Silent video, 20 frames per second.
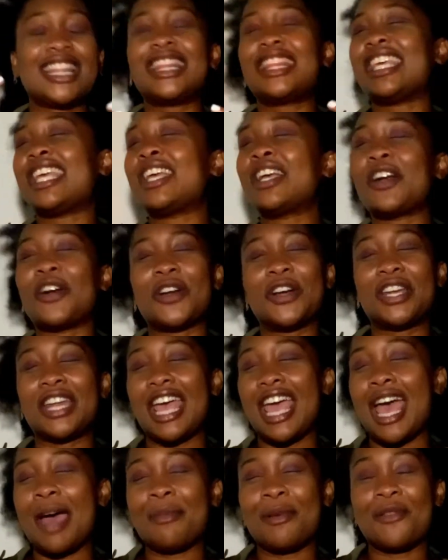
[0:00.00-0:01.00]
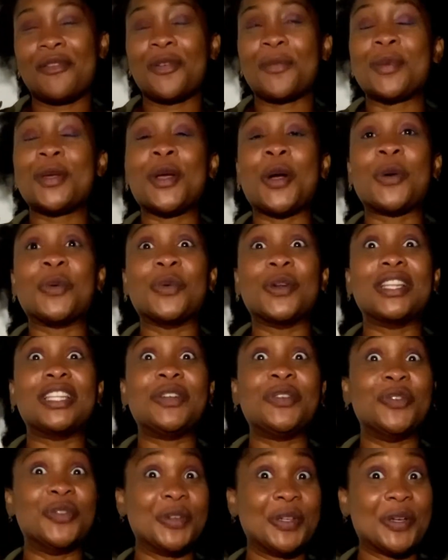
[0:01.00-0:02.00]
think are gonna happen for me are really
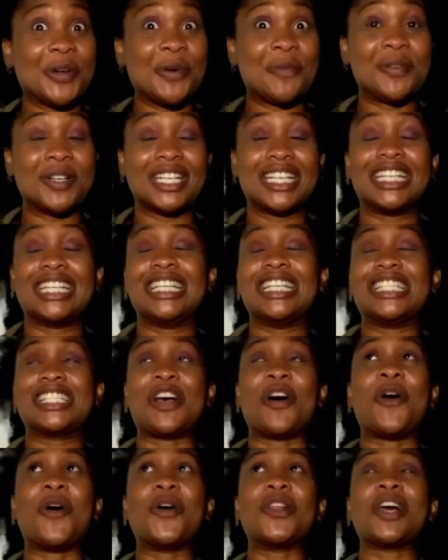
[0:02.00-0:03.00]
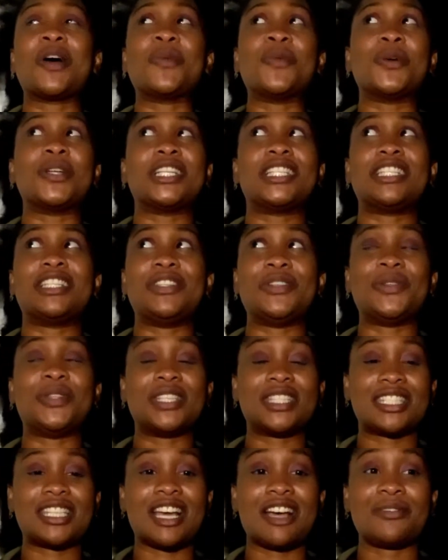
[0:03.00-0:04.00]
real, because all I wanted to do
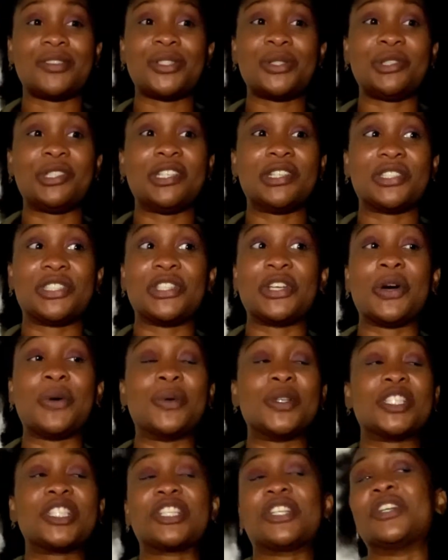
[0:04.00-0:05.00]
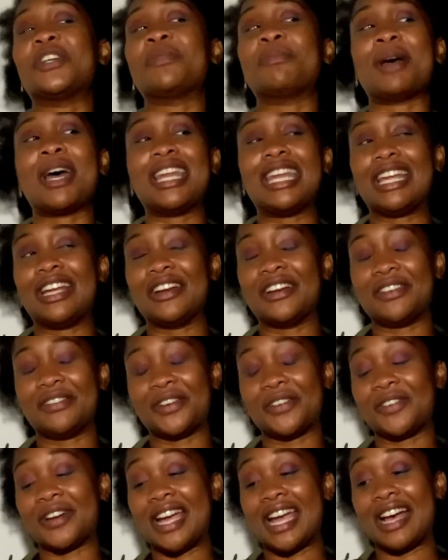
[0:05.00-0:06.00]
this time 2 years ago was turn my narrative
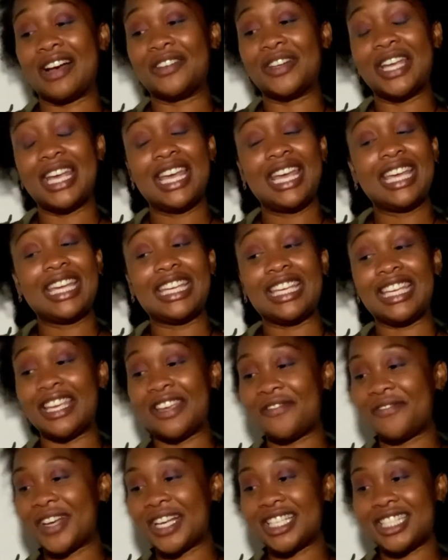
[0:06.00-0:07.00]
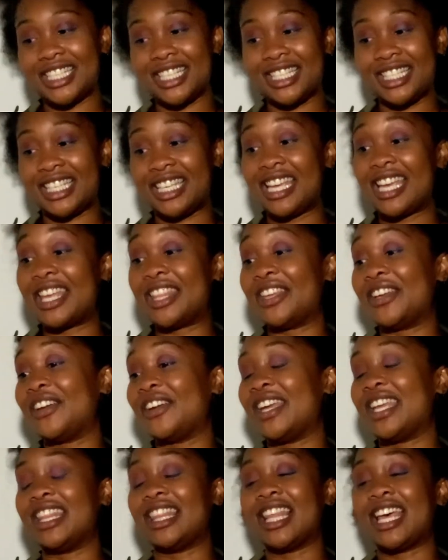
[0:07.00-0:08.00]
around, get my shit together,
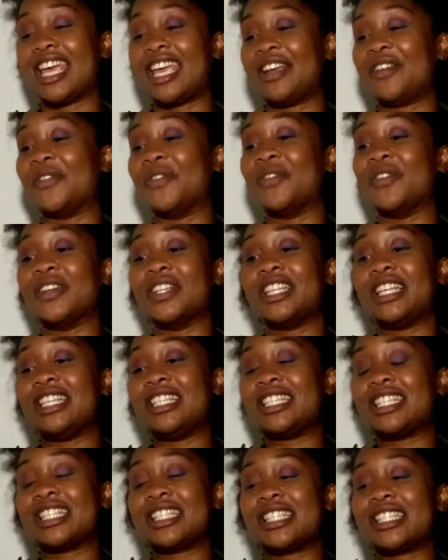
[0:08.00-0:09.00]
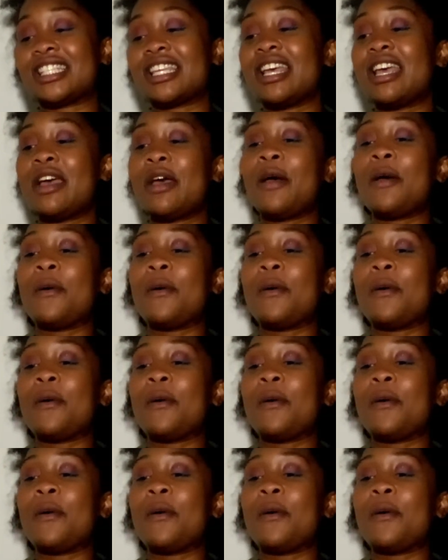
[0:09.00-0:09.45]
and like really just